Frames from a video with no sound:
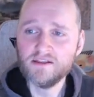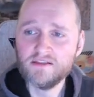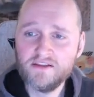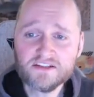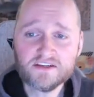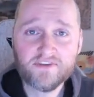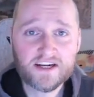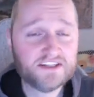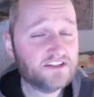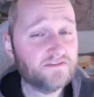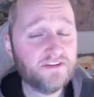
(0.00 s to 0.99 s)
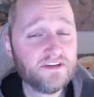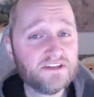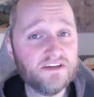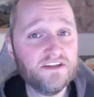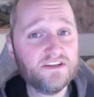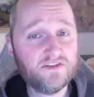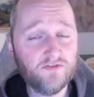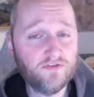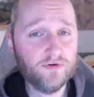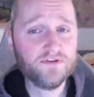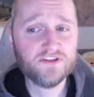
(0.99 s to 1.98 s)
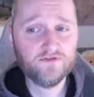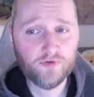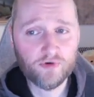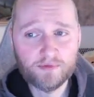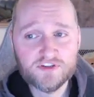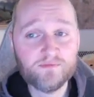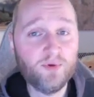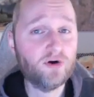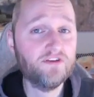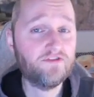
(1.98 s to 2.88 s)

Disadvantages of this is first and foremost party